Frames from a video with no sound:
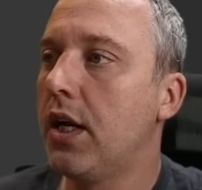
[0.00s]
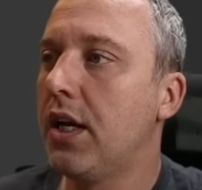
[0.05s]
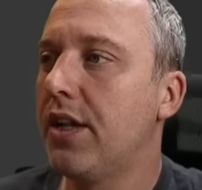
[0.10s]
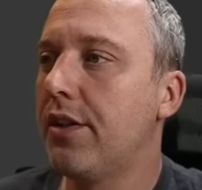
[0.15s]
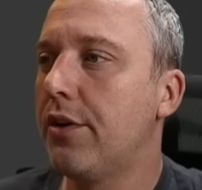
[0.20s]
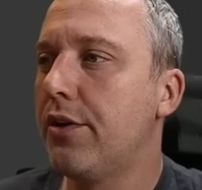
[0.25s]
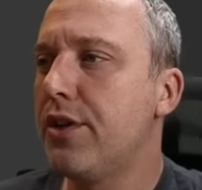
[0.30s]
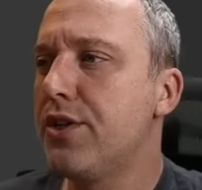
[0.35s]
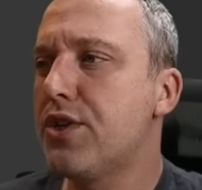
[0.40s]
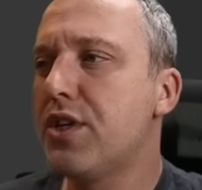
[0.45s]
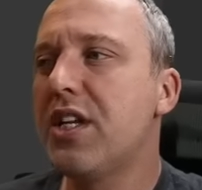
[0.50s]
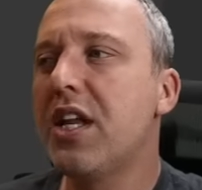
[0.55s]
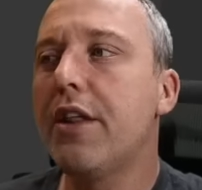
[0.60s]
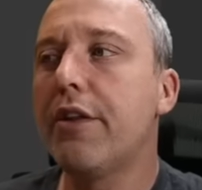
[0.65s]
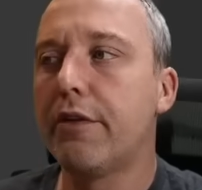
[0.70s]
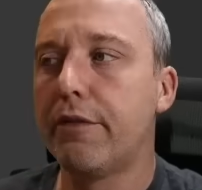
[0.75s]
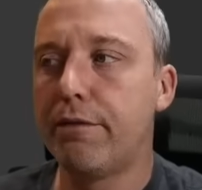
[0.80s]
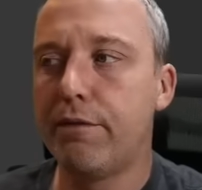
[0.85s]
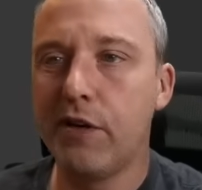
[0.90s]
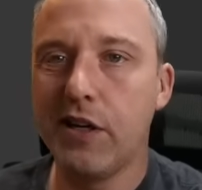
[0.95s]
There is
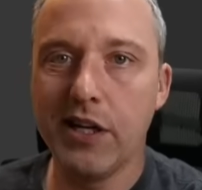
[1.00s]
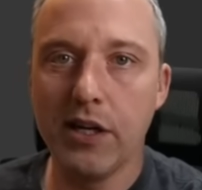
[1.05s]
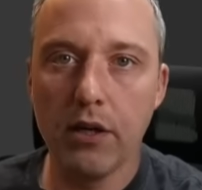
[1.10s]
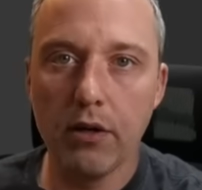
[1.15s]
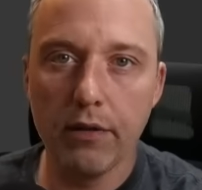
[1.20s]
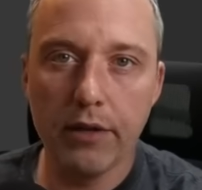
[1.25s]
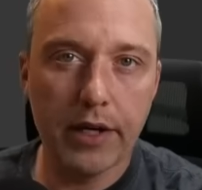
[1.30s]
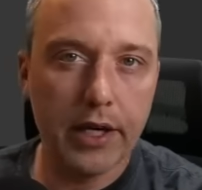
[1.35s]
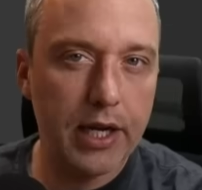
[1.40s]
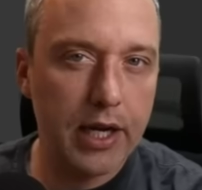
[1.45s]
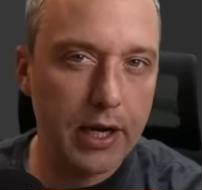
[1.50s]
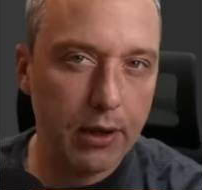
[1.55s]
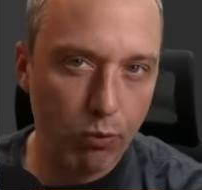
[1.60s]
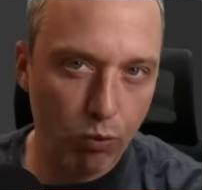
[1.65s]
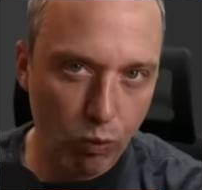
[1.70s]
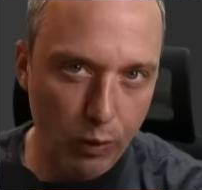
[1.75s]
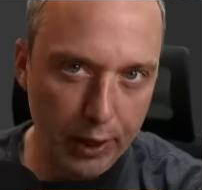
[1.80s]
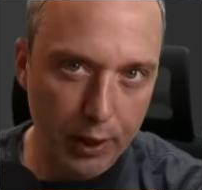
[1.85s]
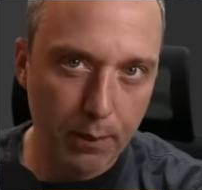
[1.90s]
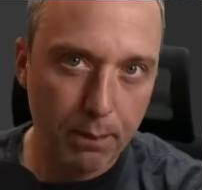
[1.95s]
another file that I
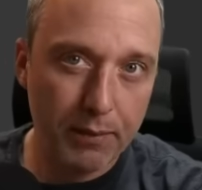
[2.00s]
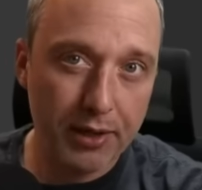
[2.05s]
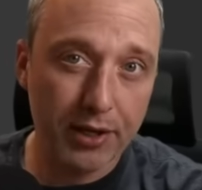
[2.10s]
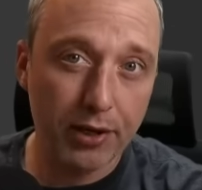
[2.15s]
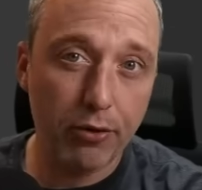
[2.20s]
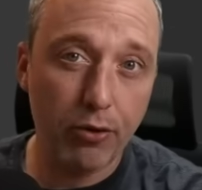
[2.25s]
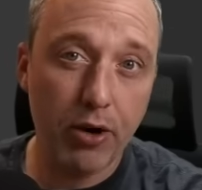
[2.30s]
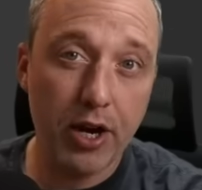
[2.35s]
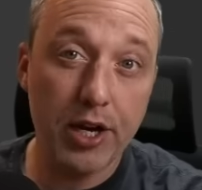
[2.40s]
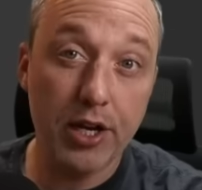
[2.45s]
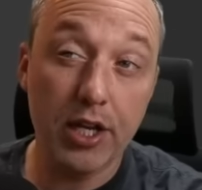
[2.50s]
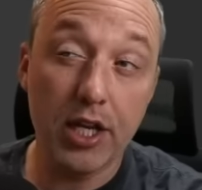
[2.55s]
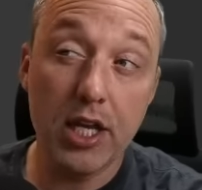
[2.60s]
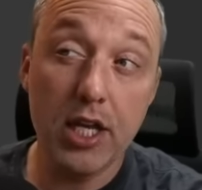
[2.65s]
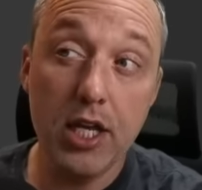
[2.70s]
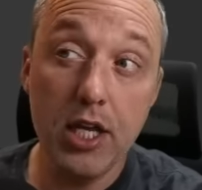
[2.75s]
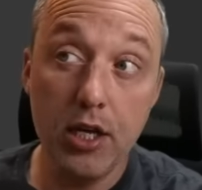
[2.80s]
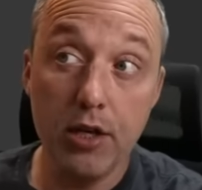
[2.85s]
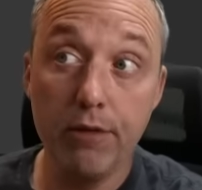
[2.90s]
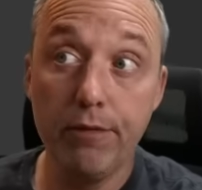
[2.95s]
recommend creating
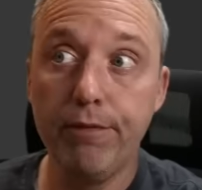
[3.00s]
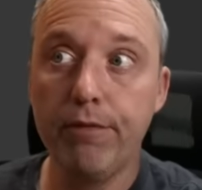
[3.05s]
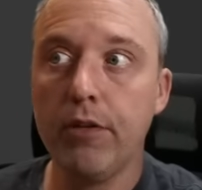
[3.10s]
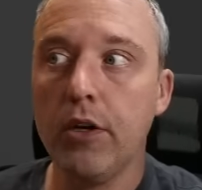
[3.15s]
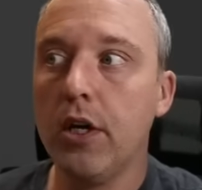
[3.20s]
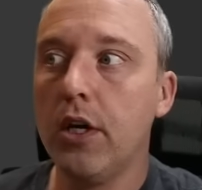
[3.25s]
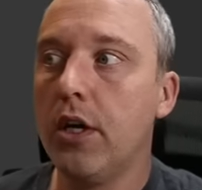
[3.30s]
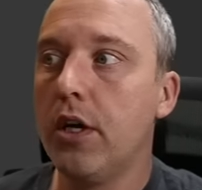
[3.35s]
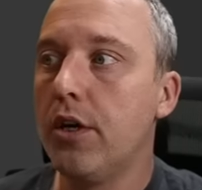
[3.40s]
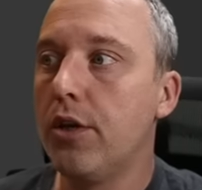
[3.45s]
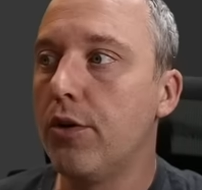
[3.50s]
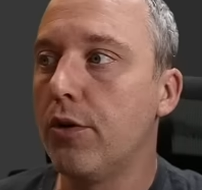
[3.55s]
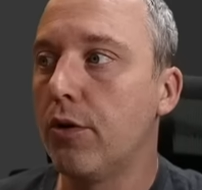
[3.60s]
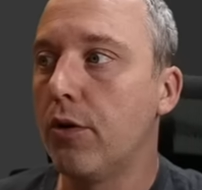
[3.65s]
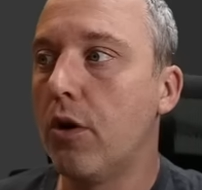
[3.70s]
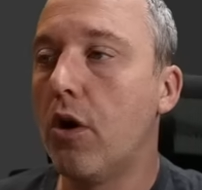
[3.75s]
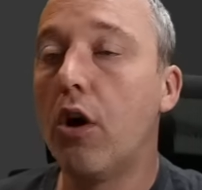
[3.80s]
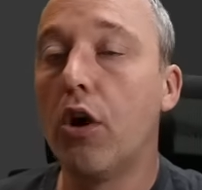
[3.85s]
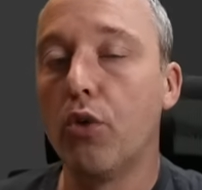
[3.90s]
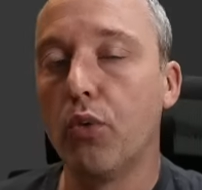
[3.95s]
if your
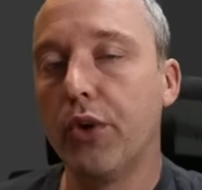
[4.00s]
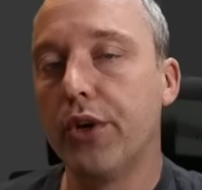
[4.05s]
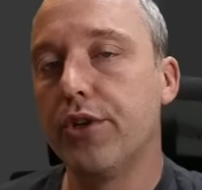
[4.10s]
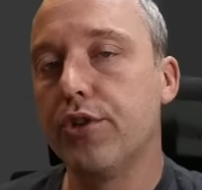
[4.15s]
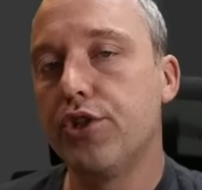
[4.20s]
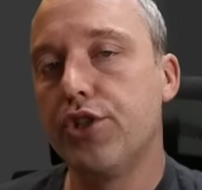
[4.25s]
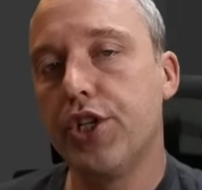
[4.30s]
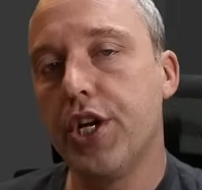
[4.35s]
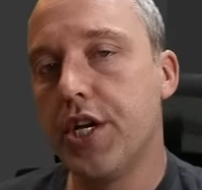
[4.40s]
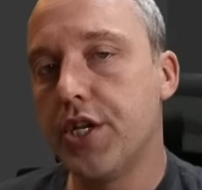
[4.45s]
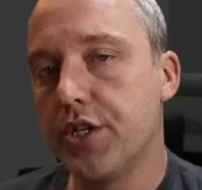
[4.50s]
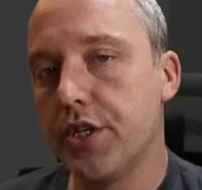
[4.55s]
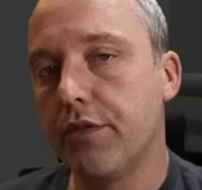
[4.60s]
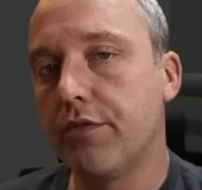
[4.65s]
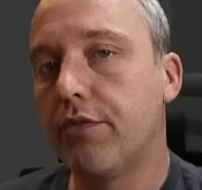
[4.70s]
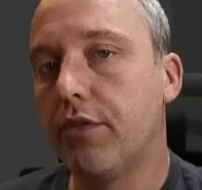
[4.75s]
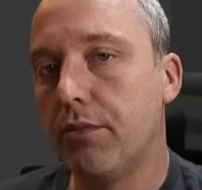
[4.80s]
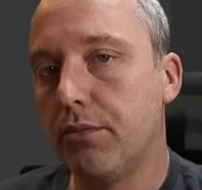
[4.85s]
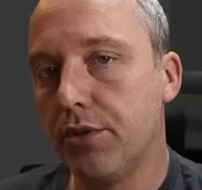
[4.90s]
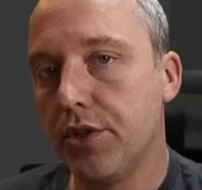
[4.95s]
hardware is changing
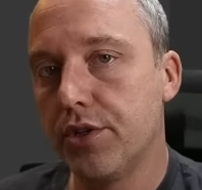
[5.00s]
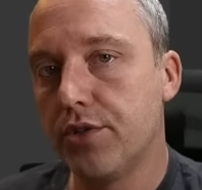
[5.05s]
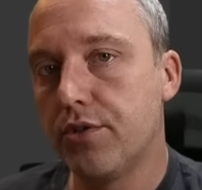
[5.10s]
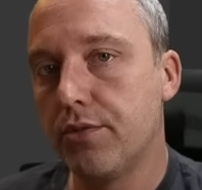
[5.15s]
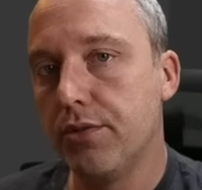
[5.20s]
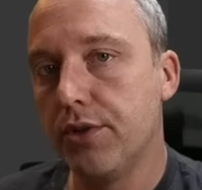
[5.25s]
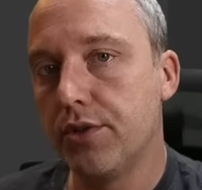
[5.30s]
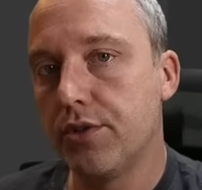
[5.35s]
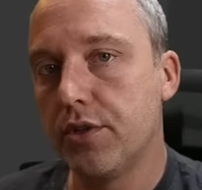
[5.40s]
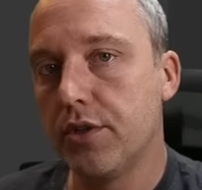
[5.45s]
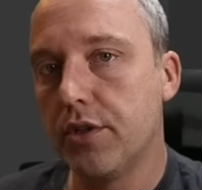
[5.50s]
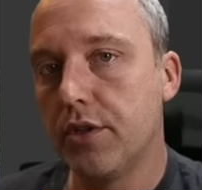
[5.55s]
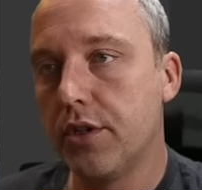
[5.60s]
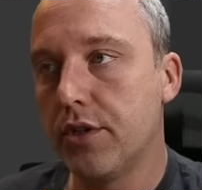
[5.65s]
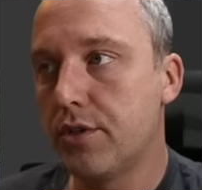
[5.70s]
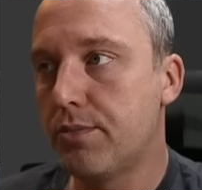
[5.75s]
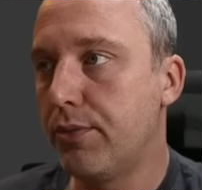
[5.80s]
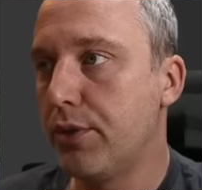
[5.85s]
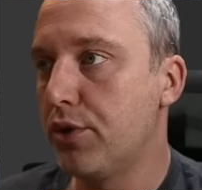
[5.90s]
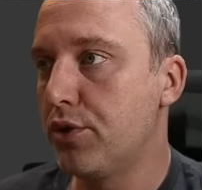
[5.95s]
from distribution to
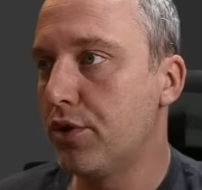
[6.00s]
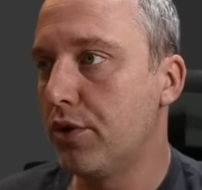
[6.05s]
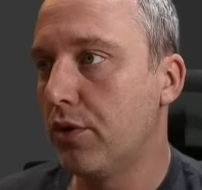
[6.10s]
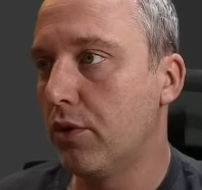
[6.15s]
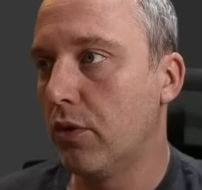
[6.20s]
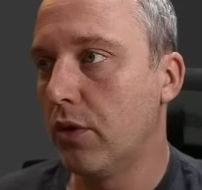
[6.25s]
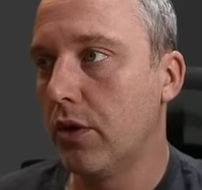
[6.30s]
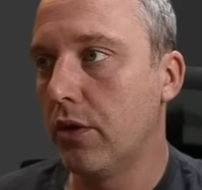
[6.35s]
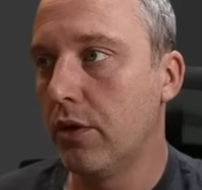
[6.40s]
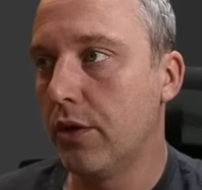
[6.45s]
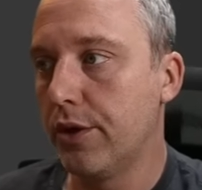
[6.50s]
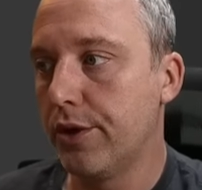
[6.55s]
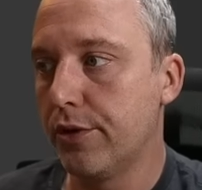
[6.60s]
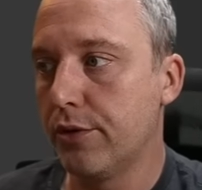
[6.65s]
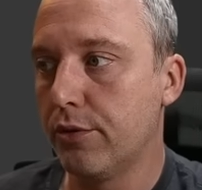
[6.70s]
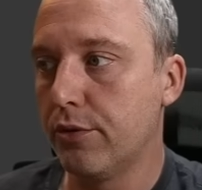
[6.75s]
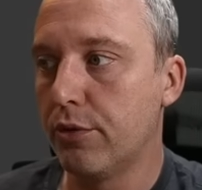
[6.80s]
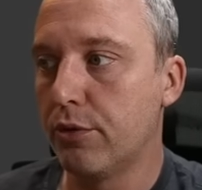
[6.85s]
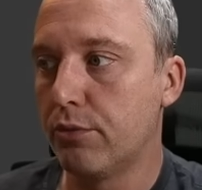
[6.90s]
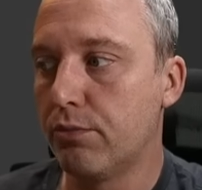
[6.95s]
distribution or, or
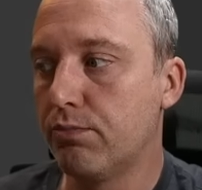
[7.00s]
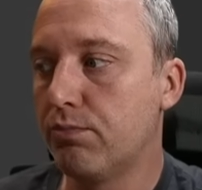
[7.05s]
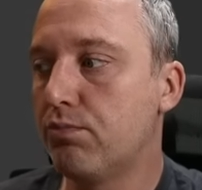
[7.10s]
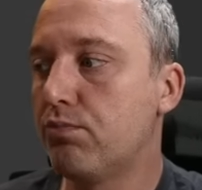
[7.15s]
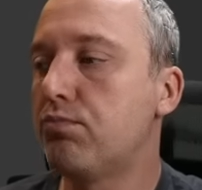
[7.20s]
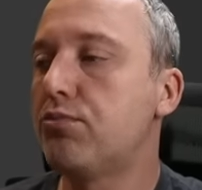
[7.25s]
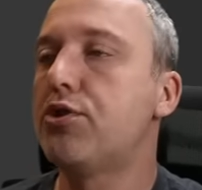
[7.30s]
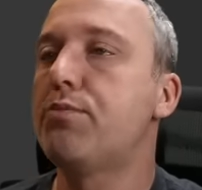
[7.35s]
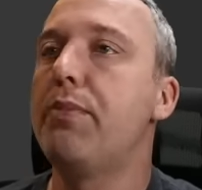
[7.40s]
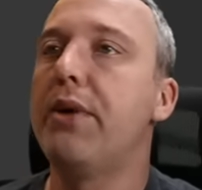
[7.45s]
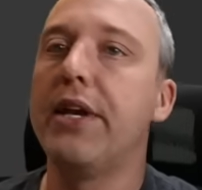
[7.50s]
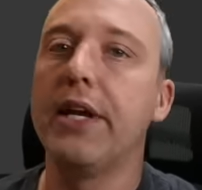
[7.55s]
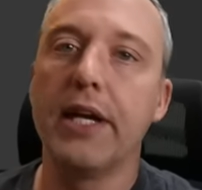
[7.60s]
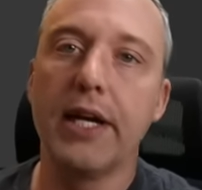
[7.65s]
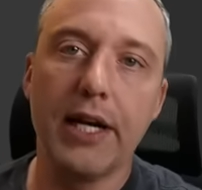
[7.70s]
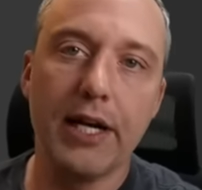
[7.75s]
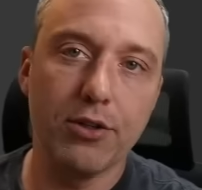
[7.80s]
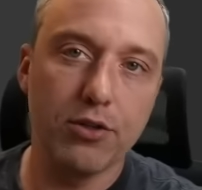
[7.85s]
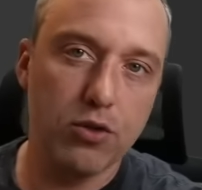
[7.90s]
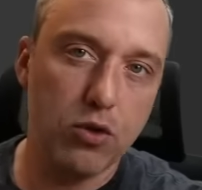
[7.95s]
you're, you're spitting it
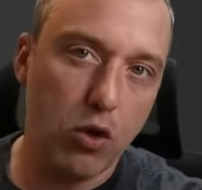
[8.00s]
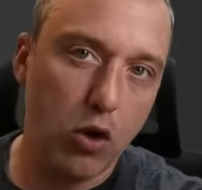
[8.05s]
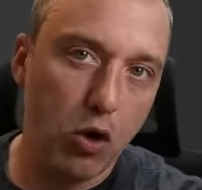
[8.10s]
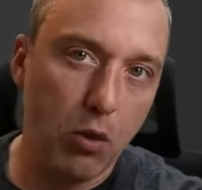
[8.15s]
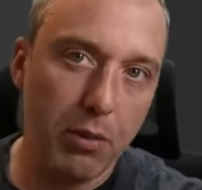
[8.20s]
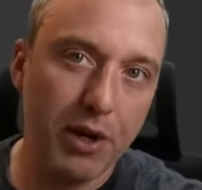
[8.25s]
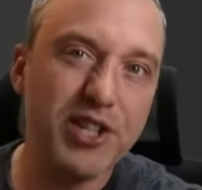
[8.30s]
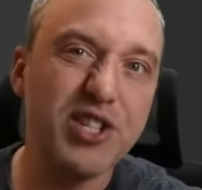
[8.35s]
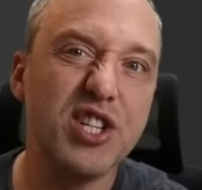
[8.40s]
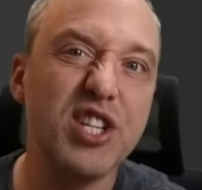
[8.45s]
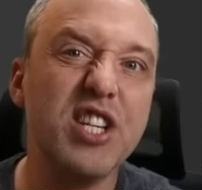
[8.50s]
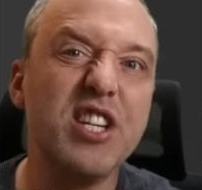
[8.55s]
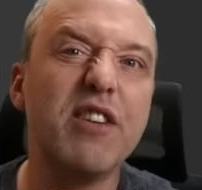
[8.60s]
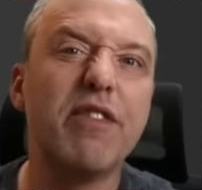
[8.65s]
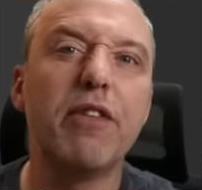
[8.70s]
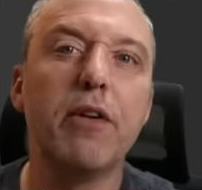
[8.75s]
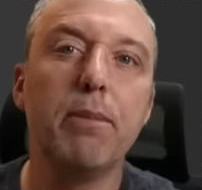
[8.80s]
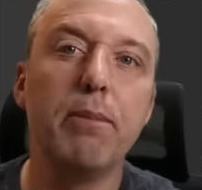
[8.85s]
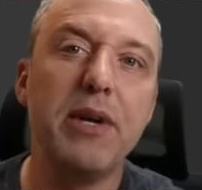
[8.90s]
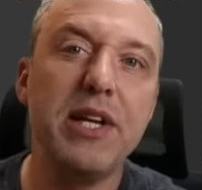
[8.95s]
out to a whole bunch of
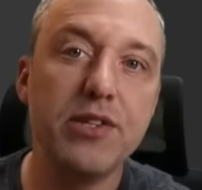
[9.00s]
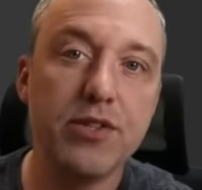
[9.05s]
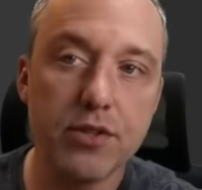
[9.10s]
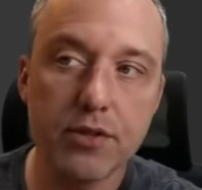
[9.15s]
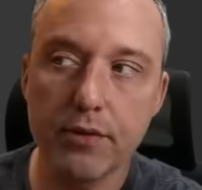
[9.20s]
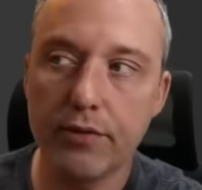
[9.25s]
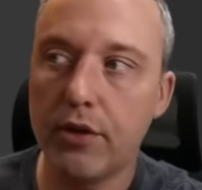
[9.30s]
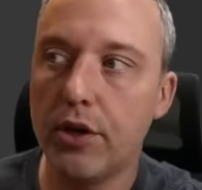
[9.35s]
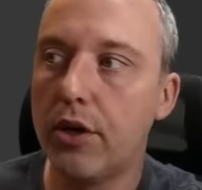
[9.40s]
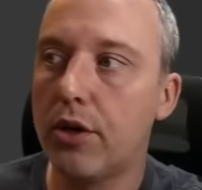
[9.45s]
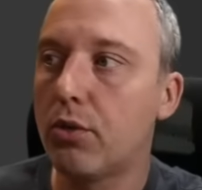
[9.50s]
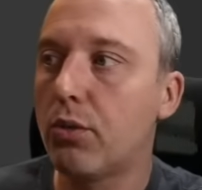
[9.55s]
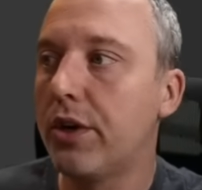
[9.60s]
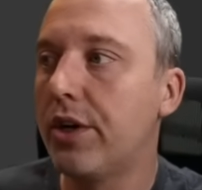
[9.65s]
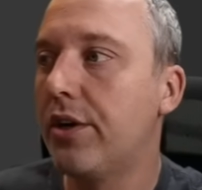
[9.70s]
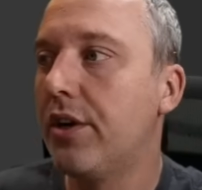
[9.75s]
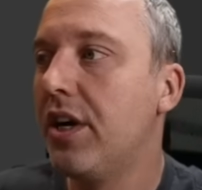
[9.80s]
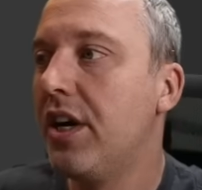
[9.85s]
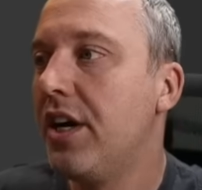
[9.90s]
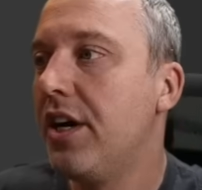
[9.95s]
different pieces of
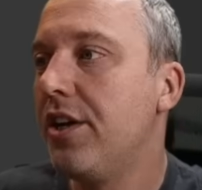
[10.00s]
hardware.